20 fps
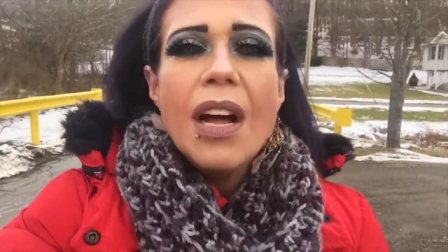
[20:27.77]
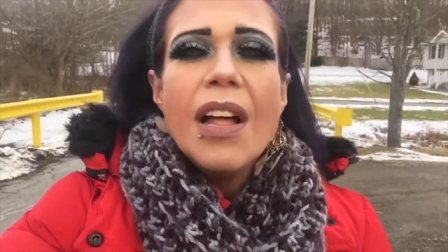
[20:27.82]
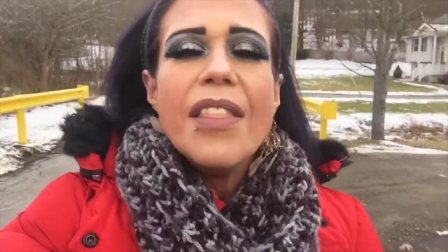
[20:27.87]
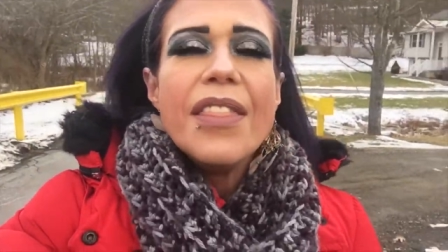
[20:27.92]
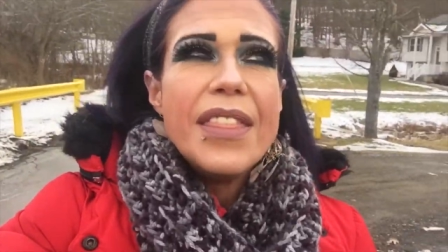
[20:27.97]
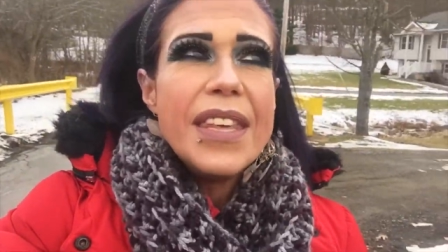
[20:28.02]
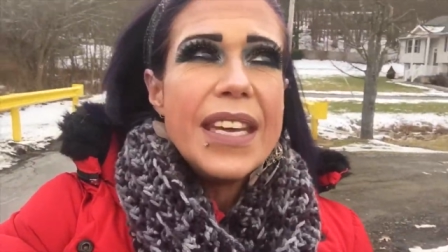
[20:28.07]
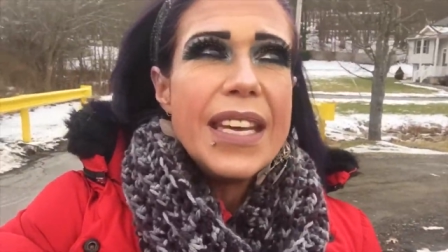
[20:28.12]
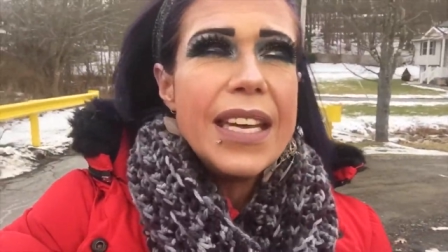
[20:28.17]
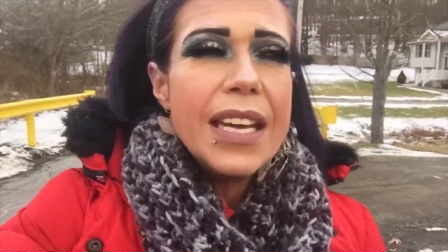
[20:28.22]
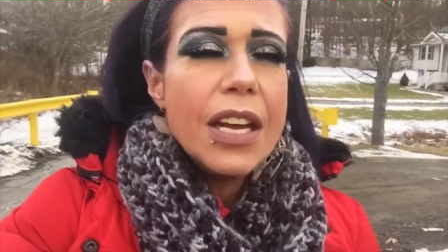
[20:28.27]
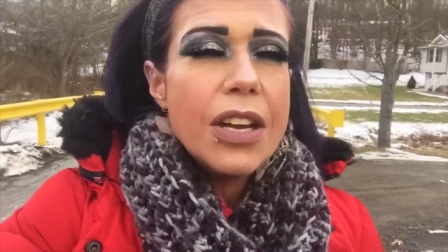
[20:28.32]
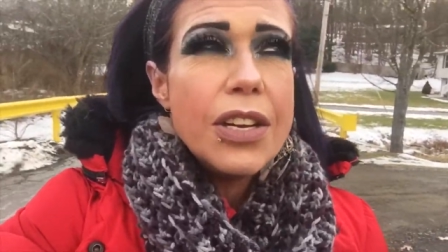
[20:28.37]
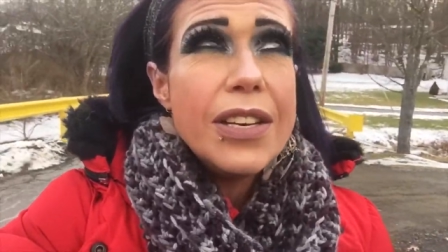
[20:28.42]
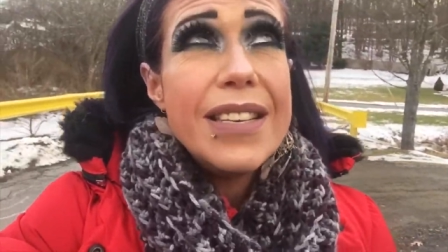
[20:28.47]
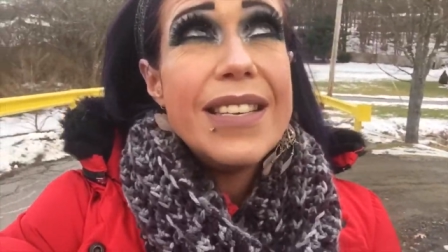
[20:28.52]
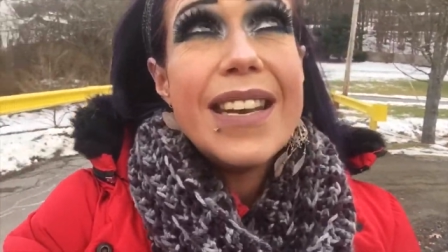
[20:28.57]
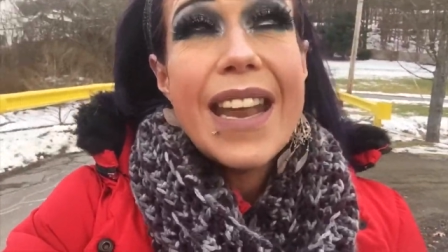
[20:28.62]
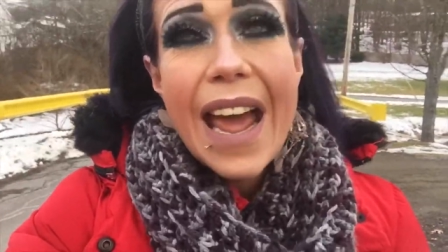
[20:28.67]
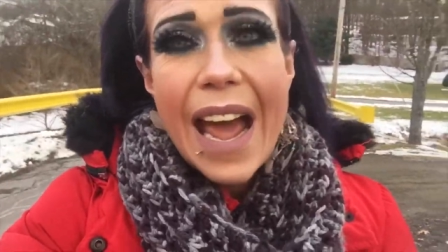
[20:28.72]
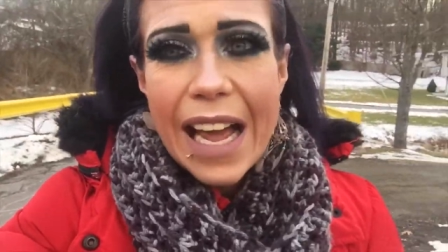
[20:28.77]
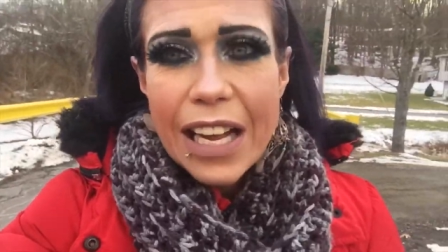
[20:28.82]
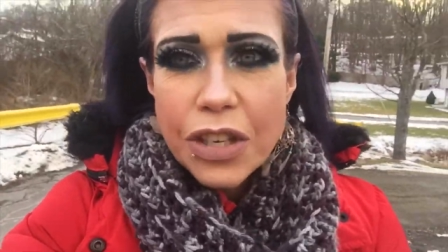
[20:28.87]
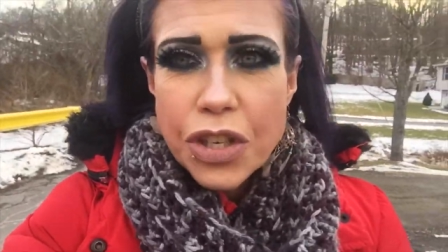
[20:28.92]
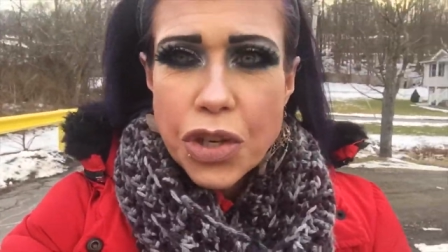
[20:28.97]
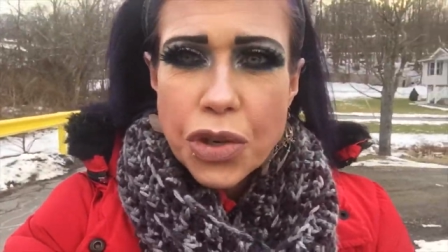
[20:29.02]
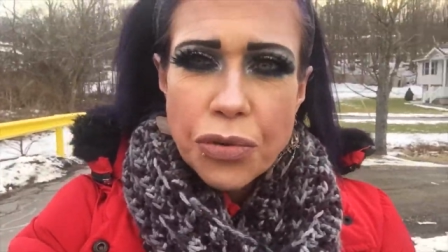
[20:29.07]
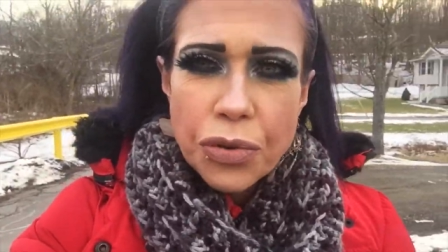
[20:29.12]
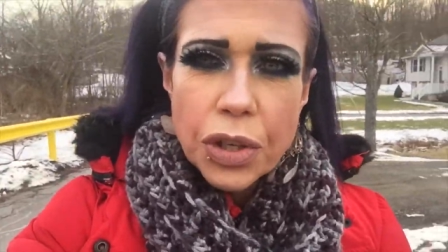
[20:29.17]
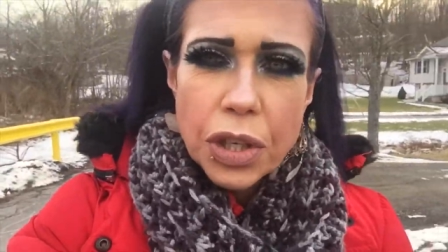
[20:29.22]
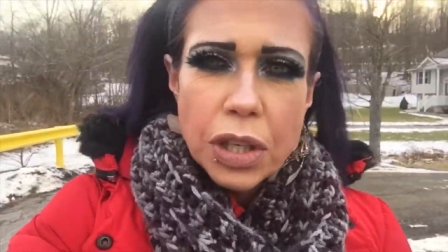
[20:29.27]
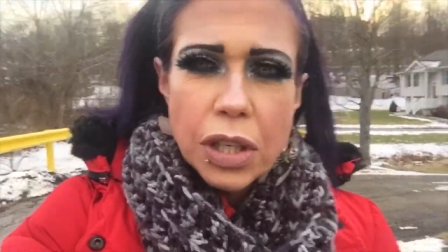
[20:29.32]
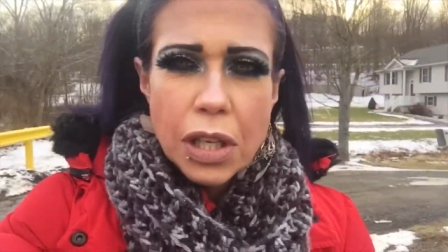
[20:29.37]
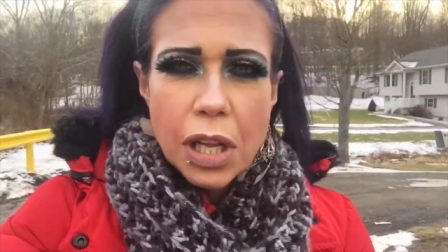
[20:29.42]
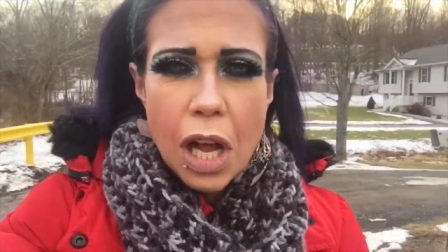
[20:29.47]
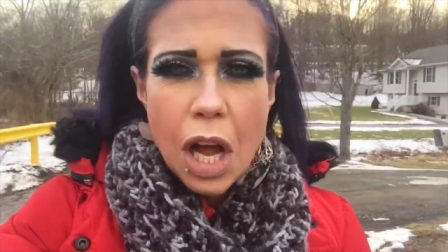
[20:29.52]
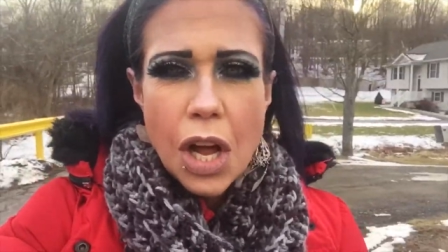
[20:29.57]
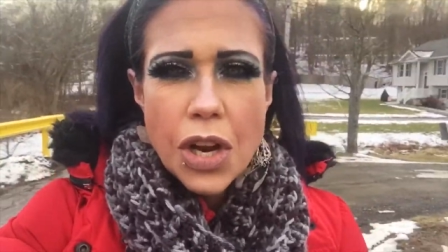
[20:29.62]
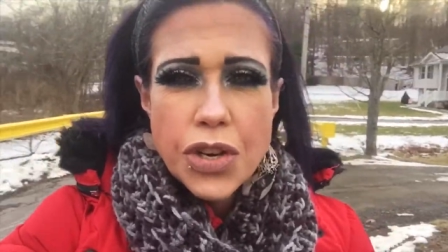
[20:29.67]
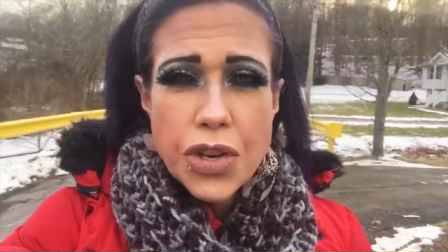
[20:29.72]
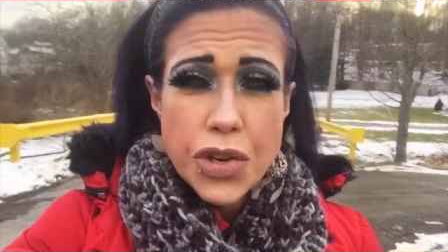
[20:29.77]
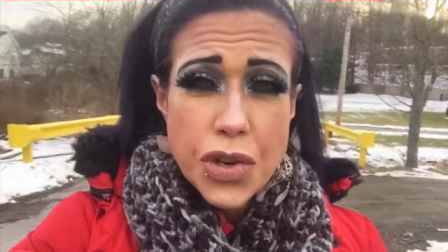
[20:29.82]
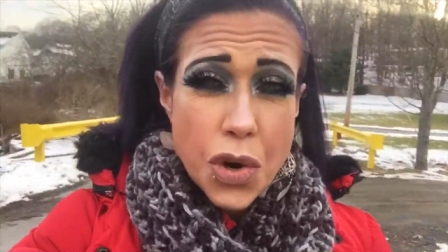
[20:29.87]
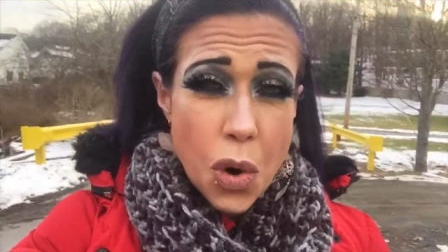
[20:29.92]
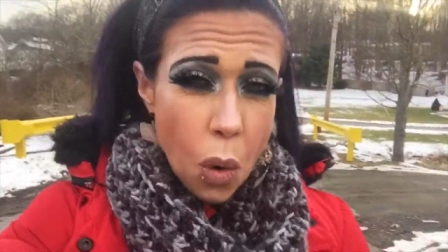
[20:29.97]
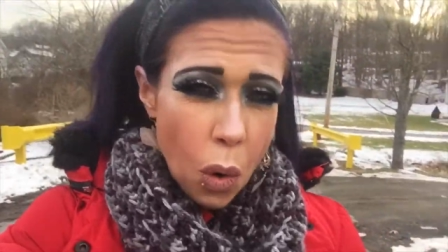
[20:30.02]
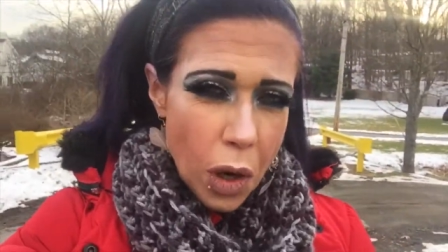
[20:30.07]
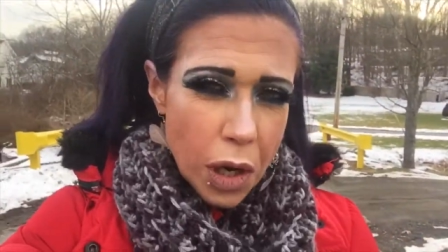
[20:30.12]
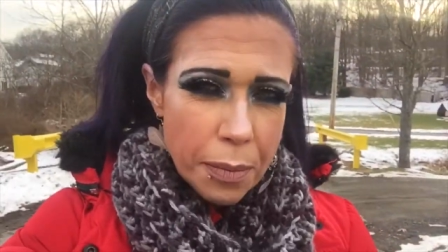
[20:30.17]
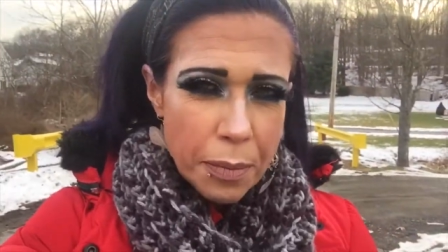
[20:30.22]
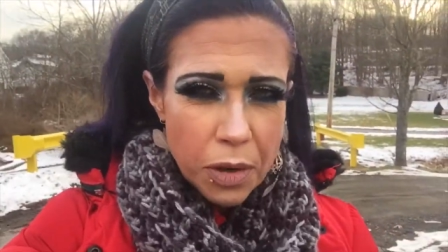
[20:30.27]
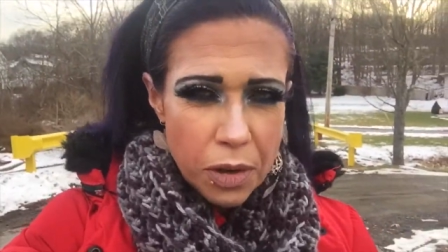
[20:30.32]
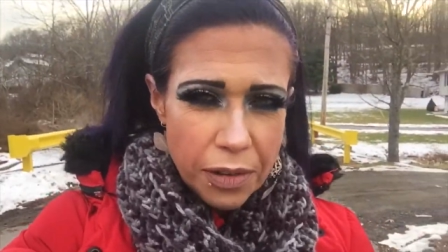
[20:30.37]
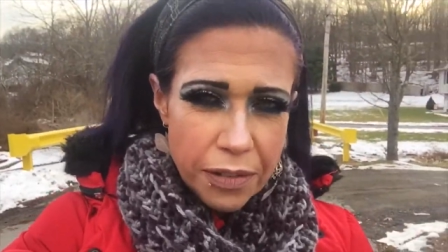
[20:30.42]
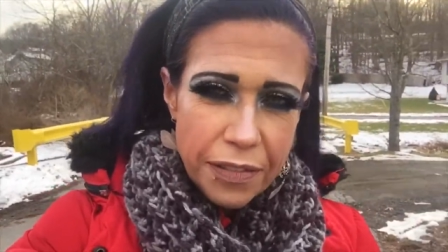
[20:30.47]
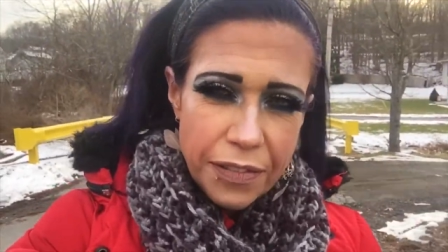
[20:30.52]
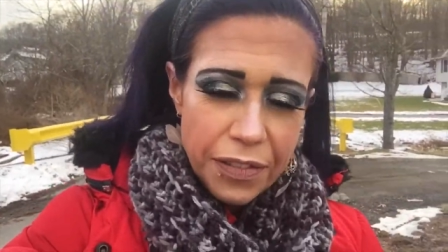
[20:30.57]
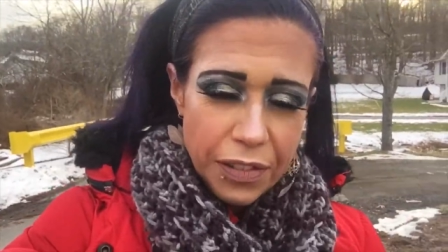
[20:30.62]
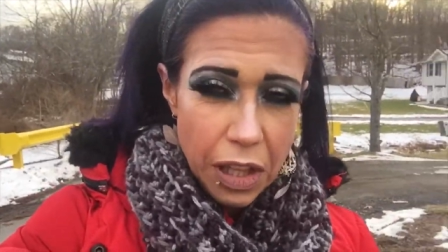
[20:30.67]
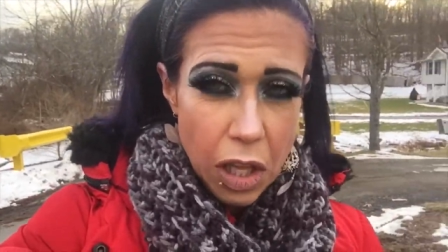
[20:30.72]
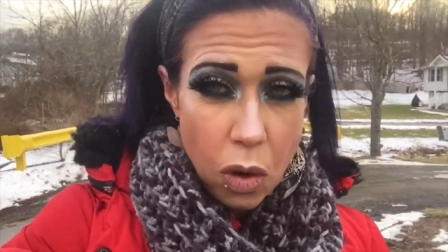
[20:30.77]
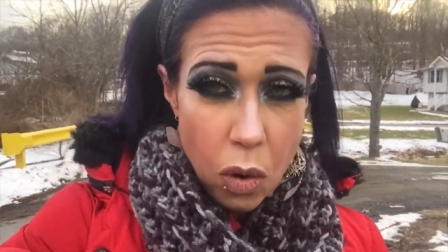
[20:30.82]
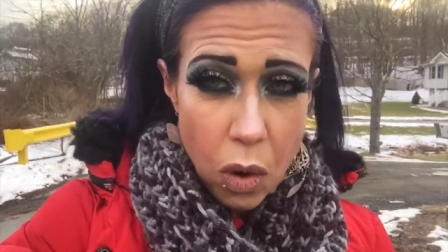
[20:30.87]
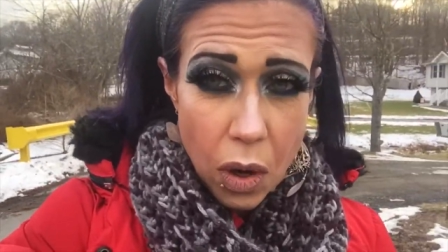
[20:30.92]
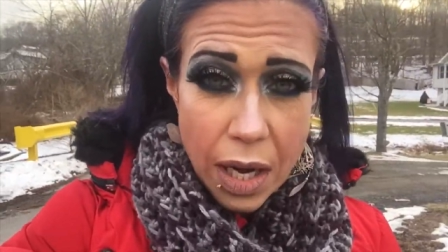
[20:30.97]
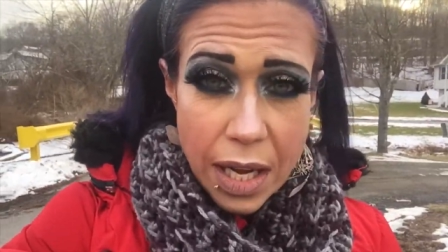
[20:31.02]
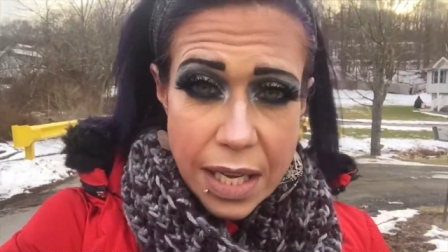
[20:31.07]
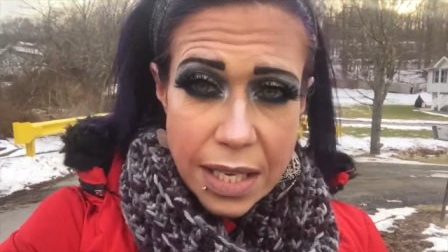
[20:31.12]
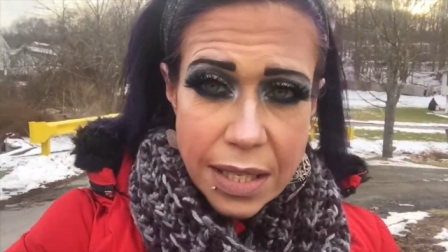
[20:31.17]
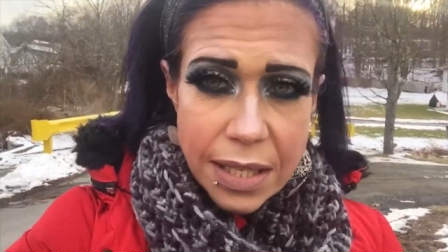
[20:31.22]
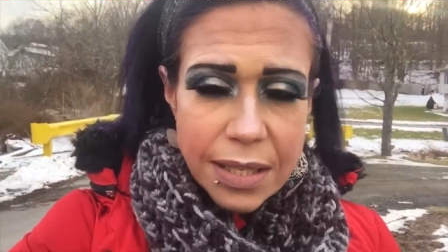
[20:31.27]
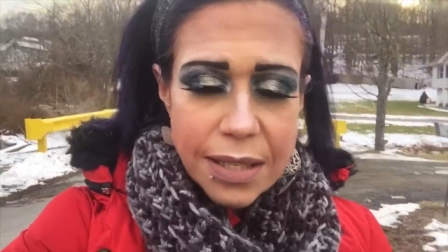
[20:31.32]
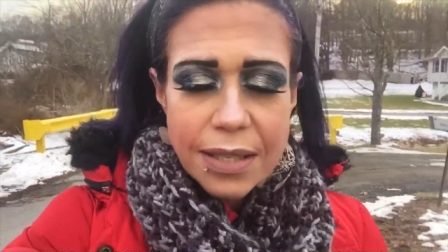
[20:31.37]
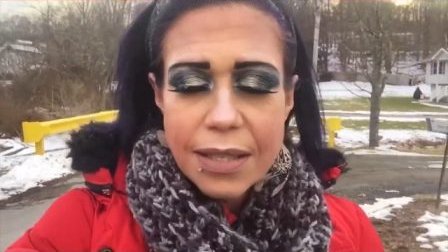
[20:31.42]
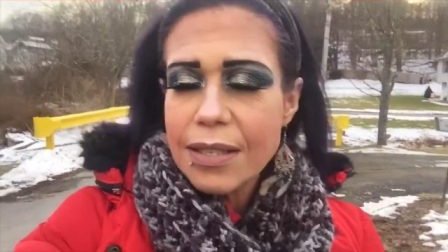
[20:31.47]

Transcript: the natural normal flaws